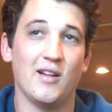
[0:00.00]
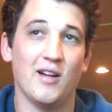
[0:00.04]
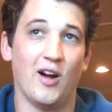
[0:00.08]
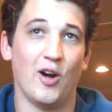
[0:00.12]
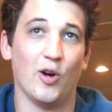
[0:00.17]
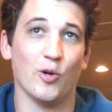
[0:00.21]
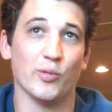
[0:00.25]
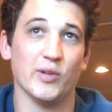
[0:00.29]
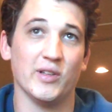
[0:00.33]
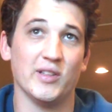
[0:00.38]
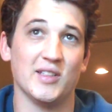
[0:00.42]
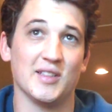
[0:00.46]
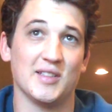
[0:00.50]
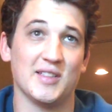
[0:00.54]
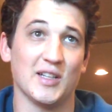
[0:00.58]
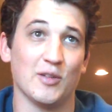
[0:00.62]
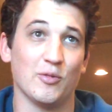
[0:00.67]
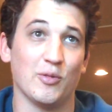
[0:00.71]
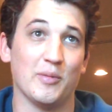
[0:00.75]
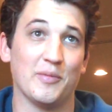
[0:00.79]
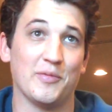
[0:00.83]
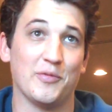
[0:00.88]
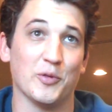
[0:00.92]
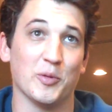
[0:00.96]
I'll read the second
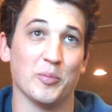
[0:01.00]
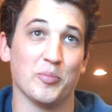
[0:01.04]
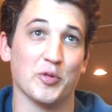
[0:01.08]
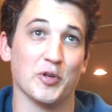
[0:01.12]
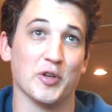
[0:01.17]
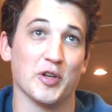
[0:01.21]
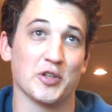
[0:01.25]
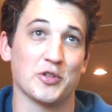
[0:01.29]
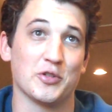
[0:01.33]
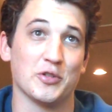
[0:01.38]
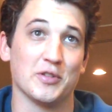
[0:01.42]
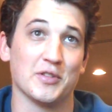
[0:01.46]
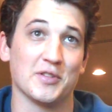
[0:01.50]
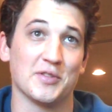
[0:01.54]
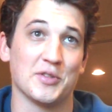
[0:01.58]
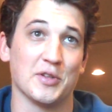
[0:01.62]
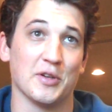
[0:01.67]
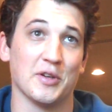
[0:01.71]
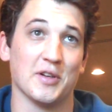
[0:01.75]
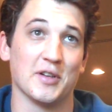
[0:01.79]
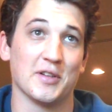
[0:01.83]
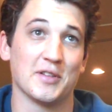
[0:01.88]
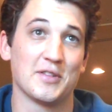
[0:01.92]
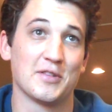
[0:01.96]
one before production
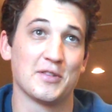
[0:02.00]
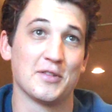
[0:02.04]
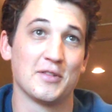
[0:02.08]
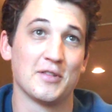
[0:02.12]
starts.